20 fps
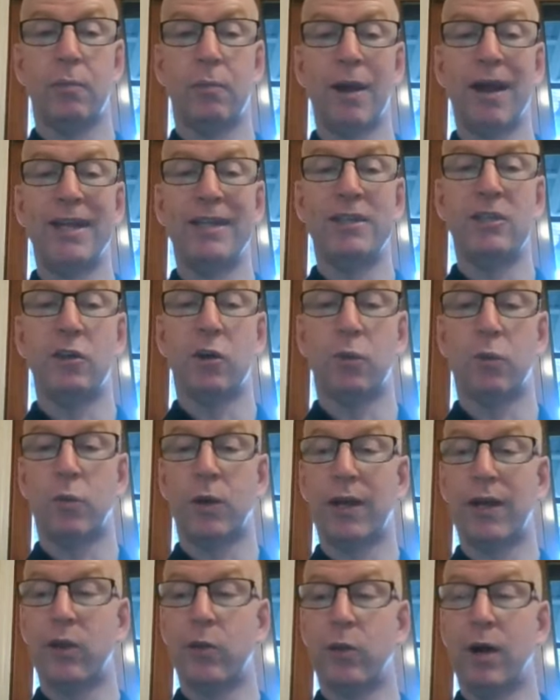based on
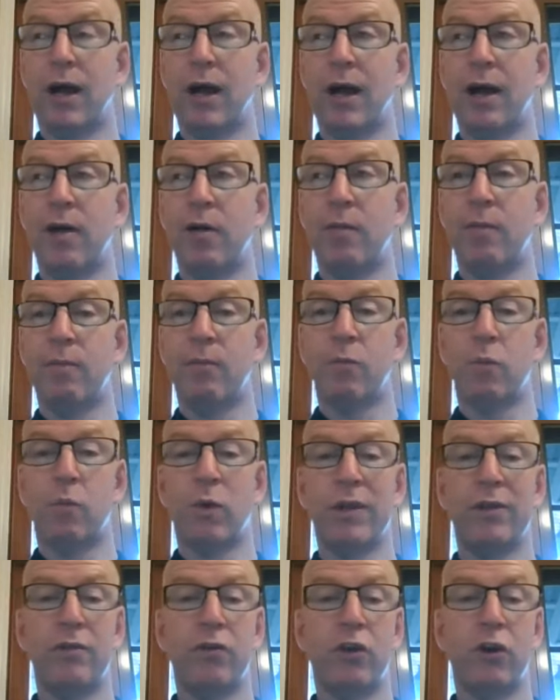where you are,
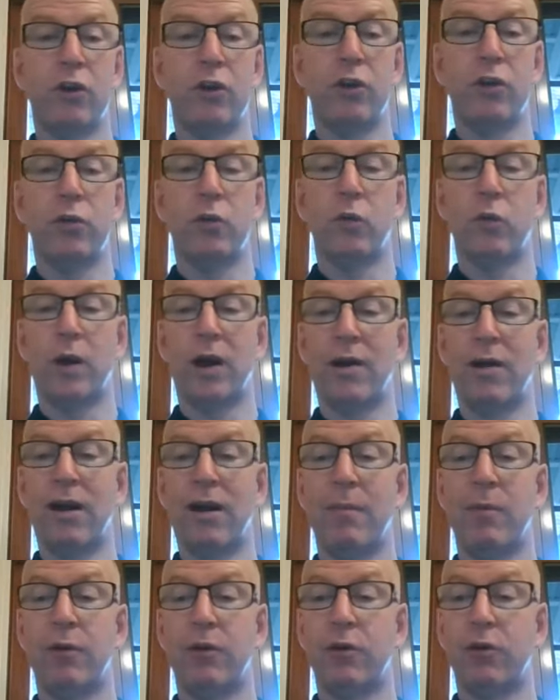whether or not you are
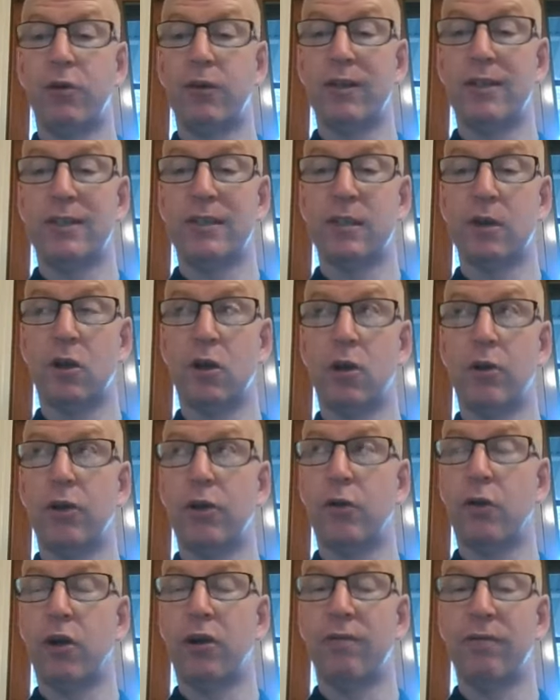able to do this on
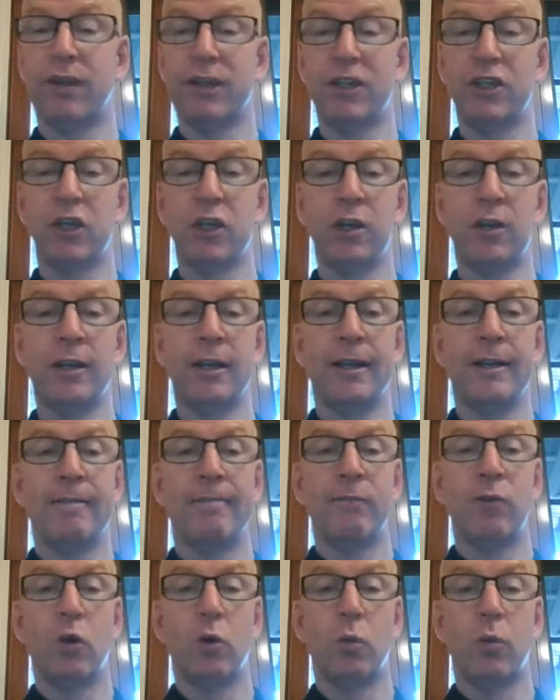your own volition,
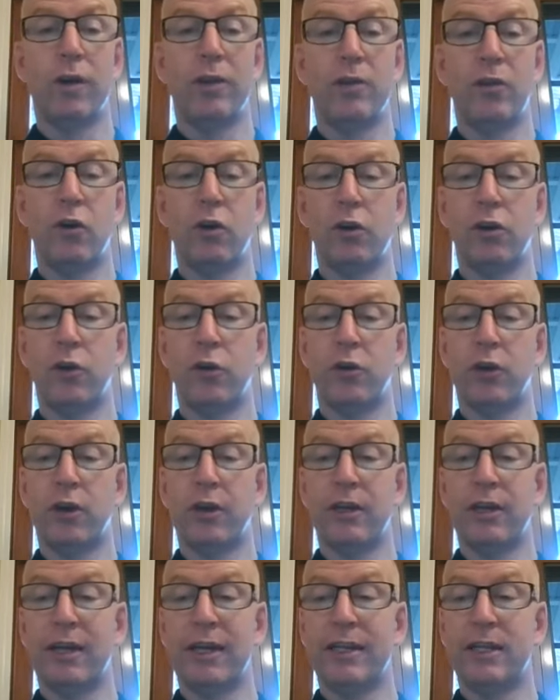or whether or not you're
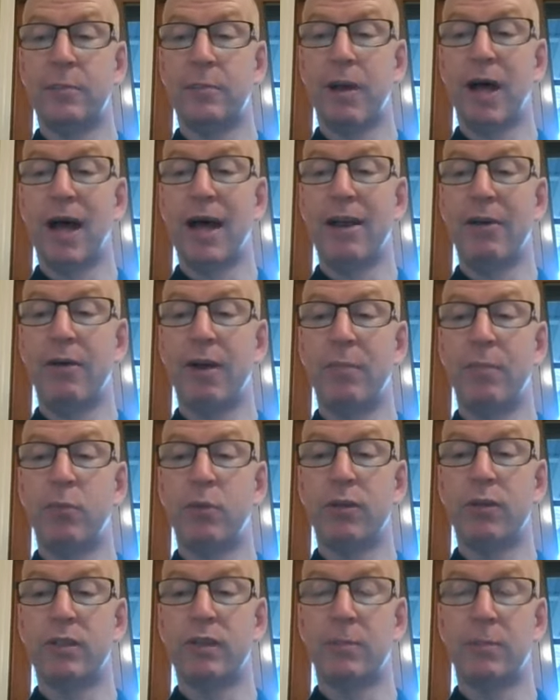going to need to partner up
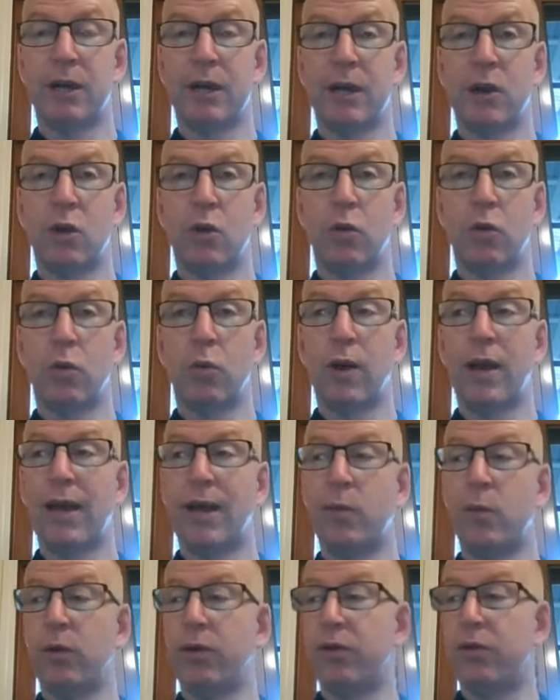with somebody along the
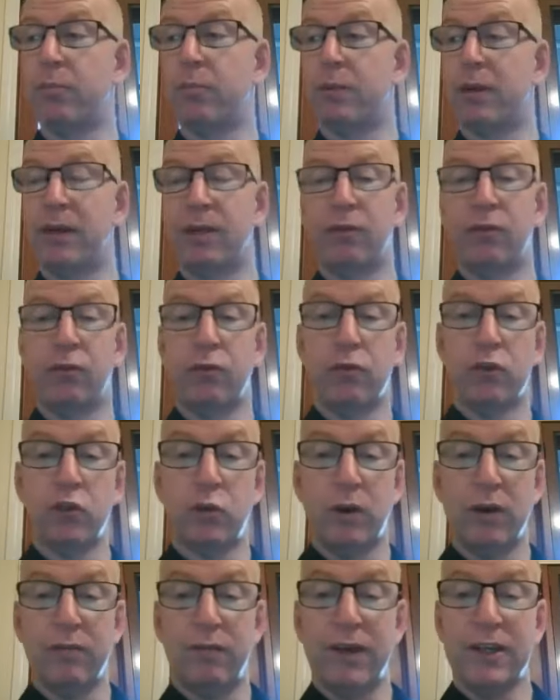way, whether it be through
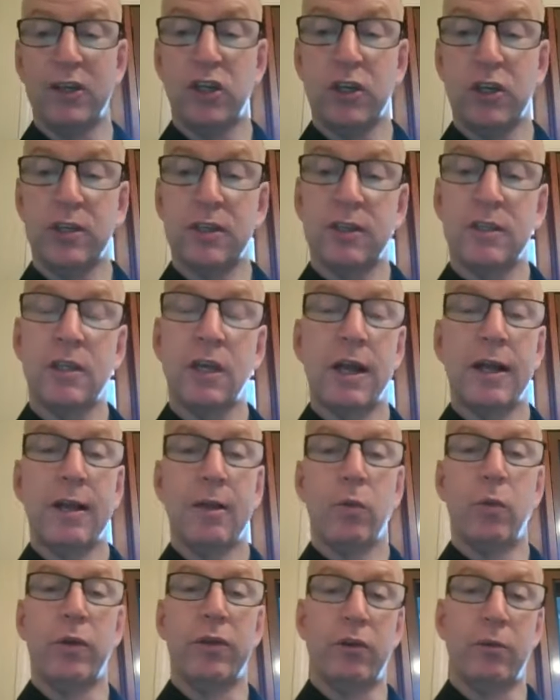joint ventures,
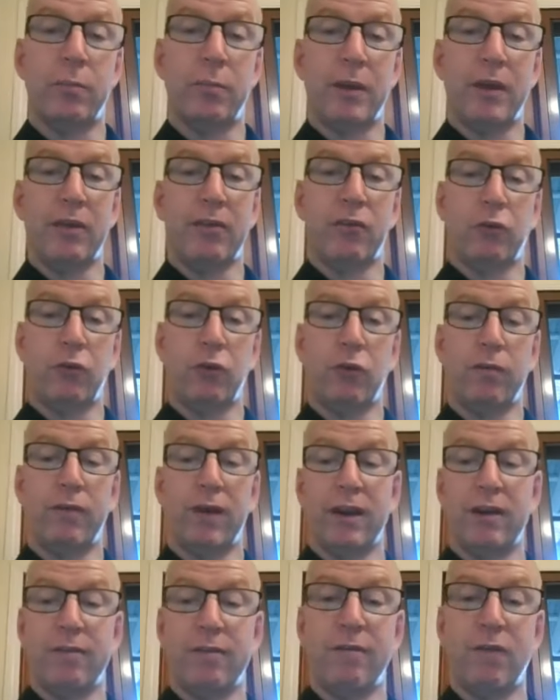whether it be through
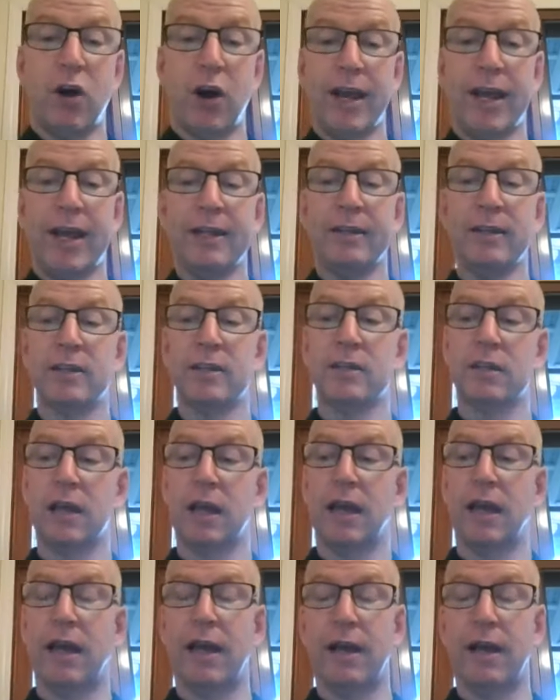vendor finance,